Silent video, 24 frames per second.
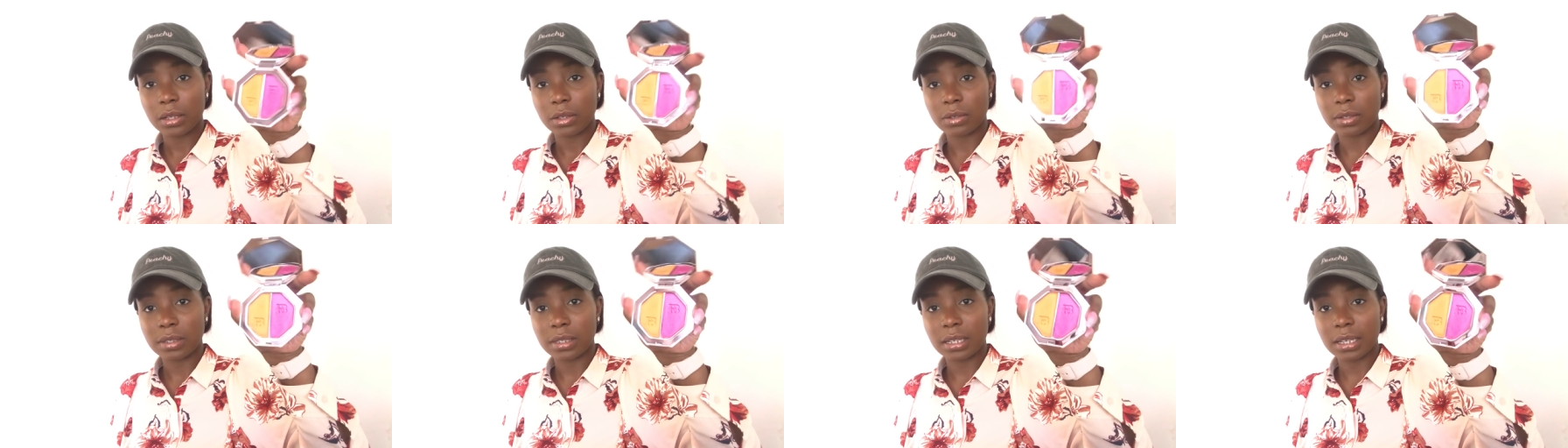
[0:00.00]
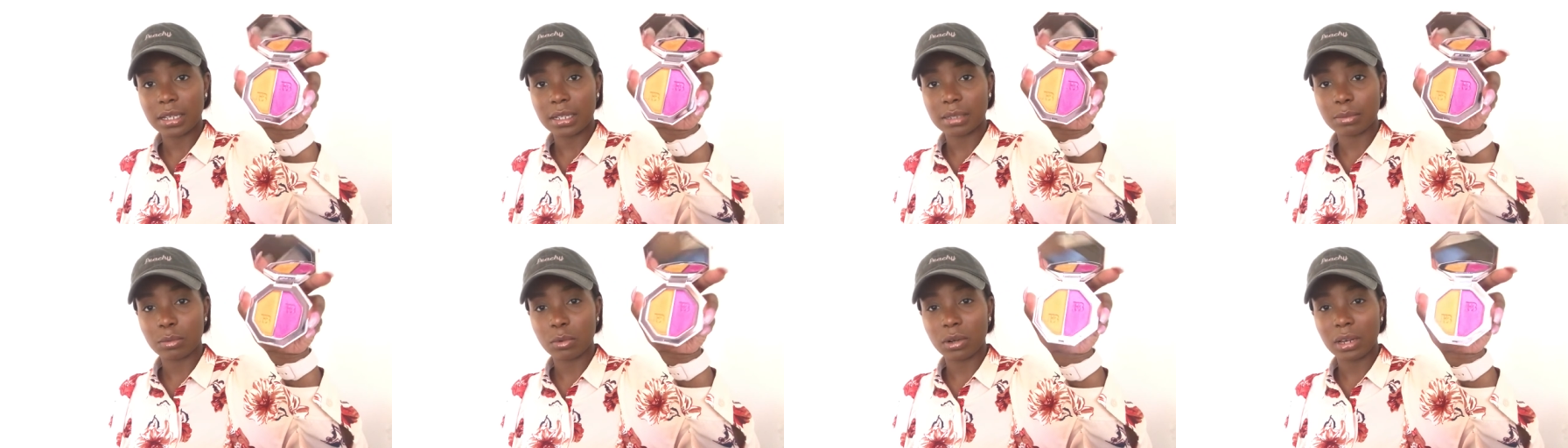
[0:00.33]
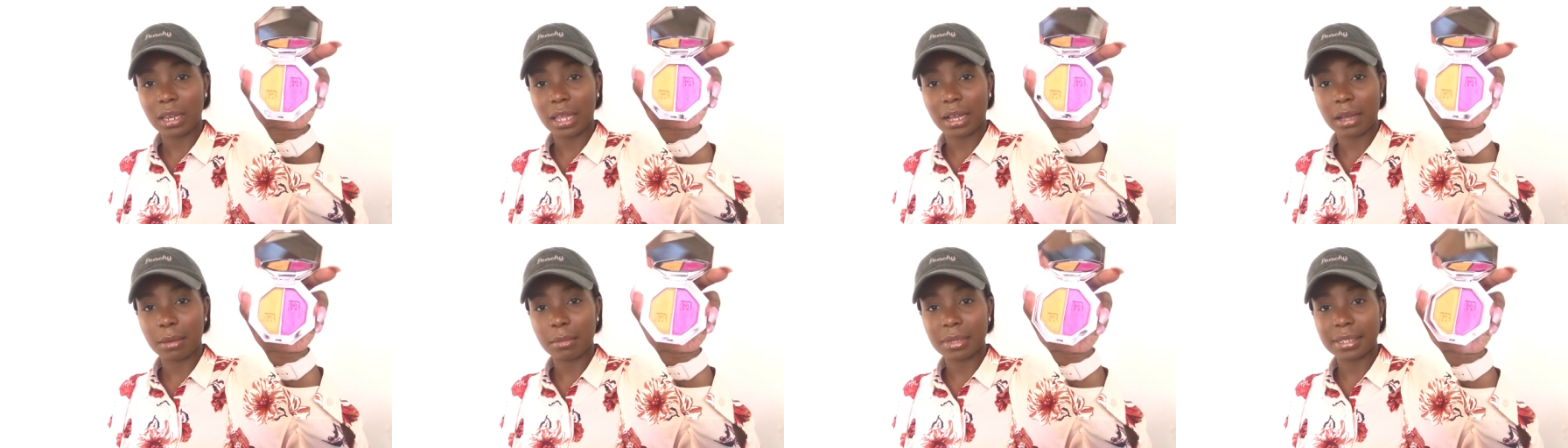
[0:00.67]
You see, it's
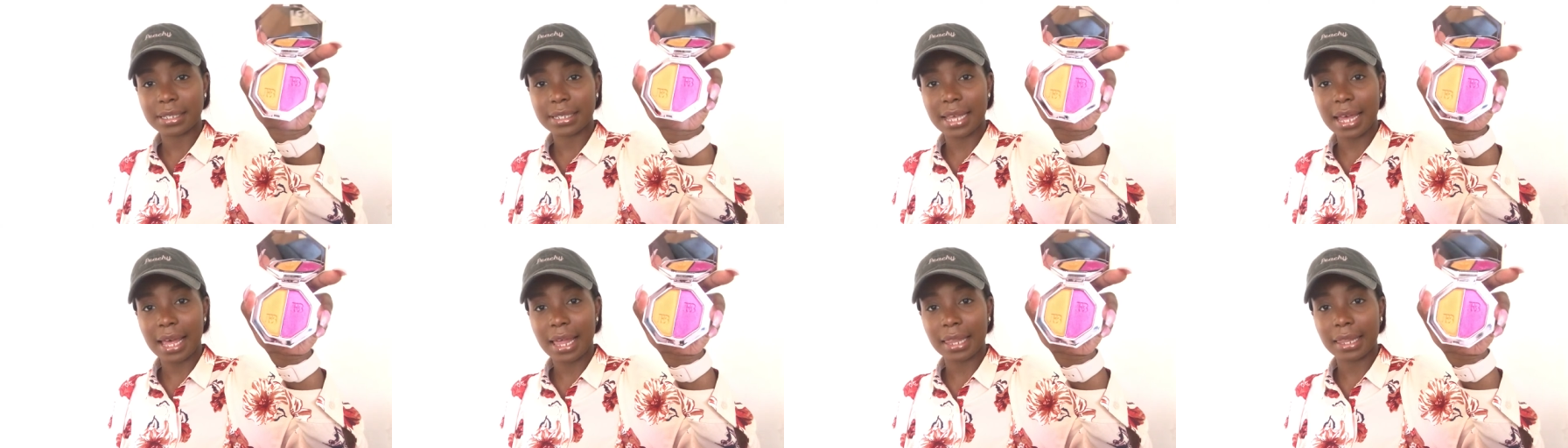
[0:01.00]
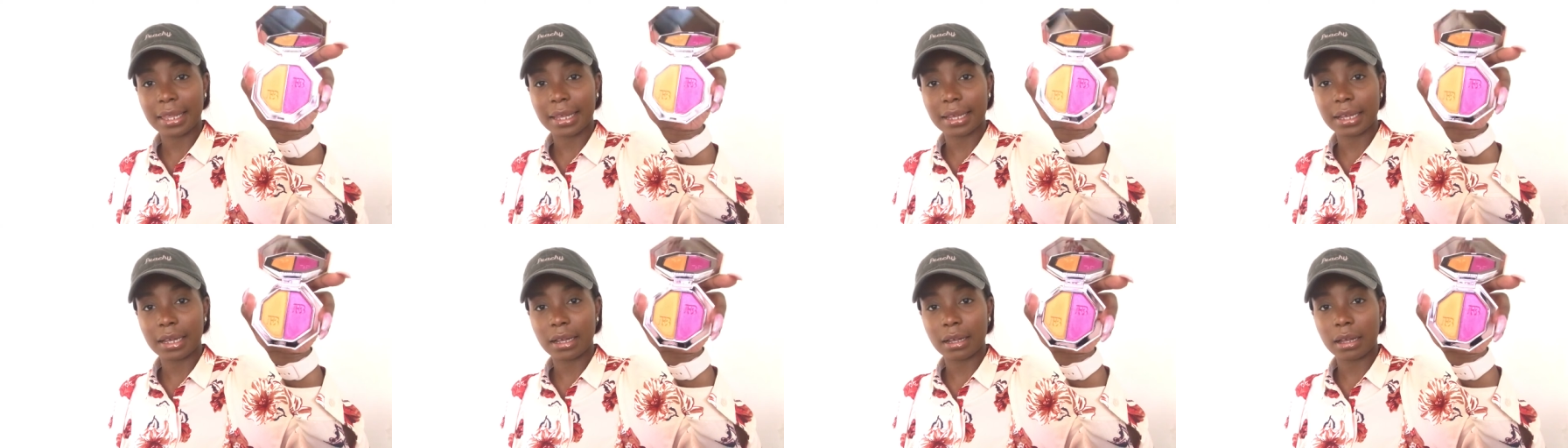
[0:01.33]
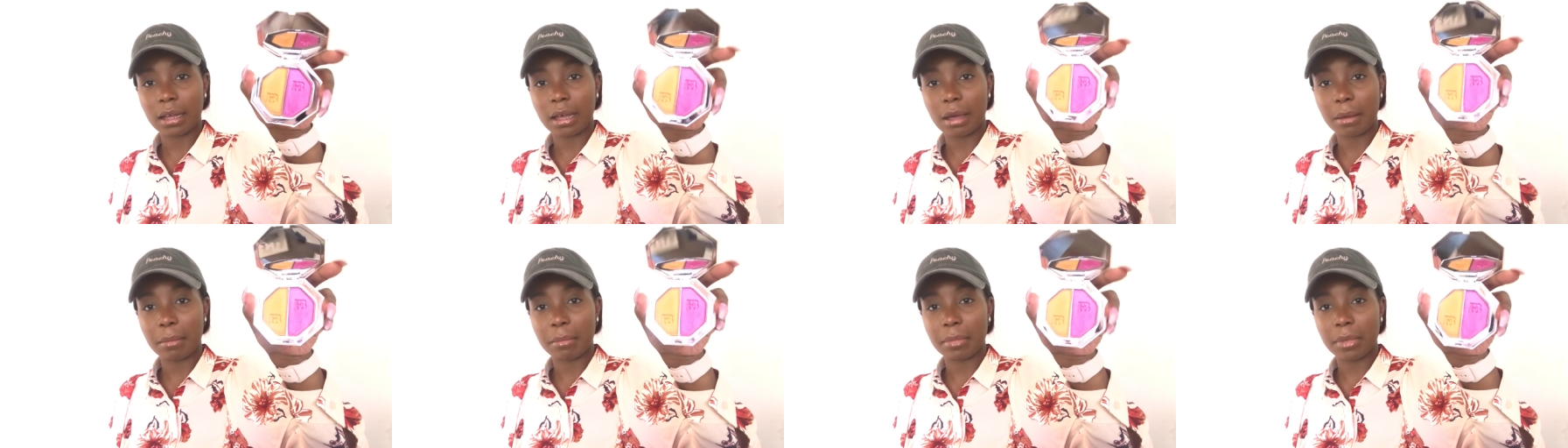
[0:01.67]
more like a metallic
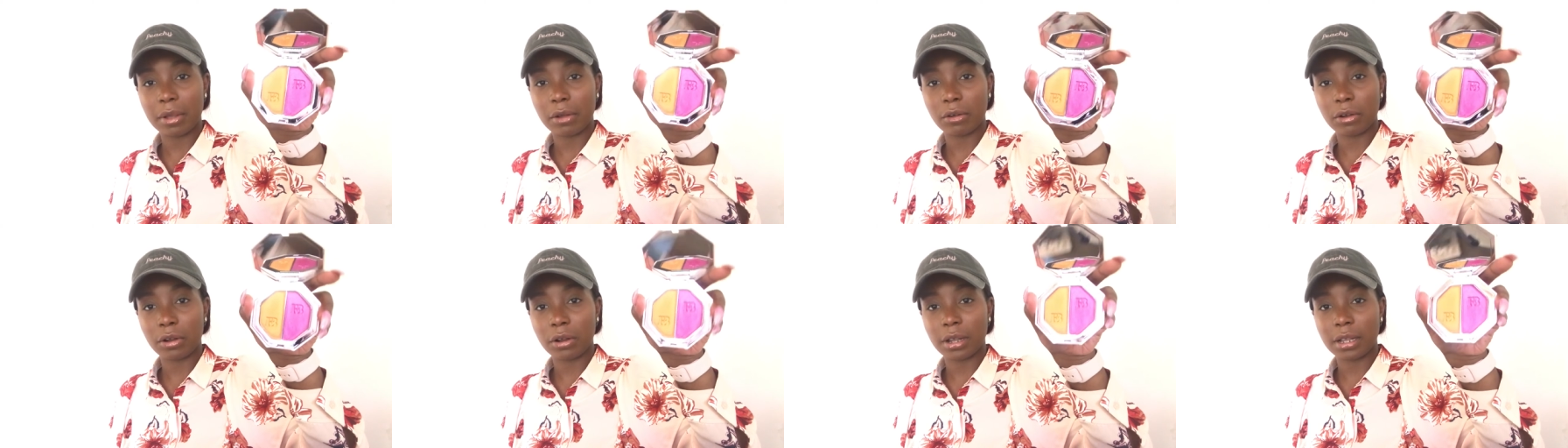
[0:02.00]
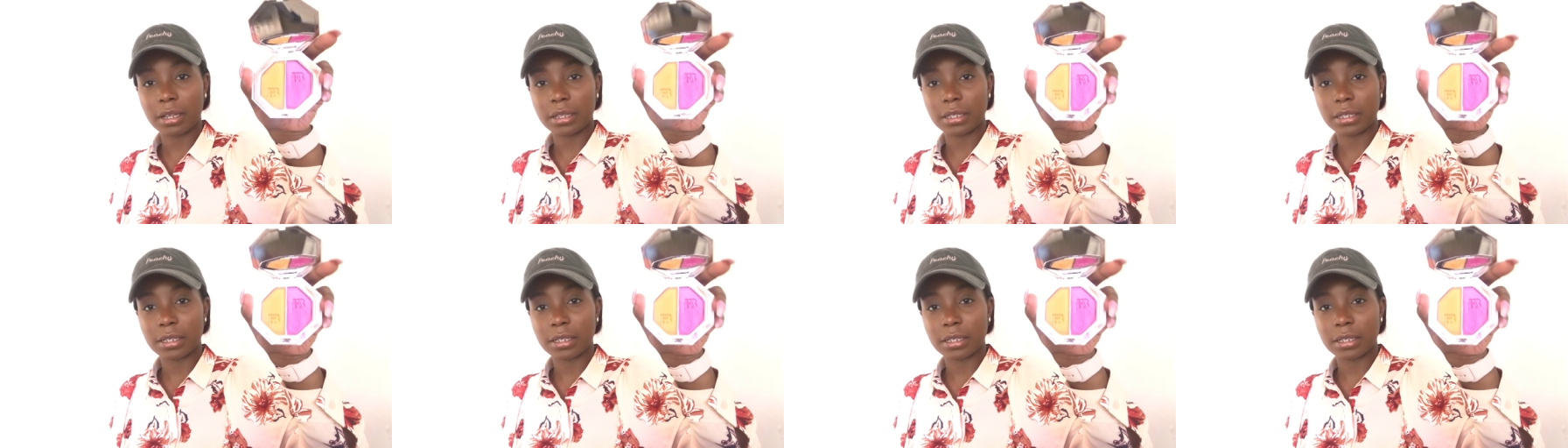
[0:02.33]
um, mirror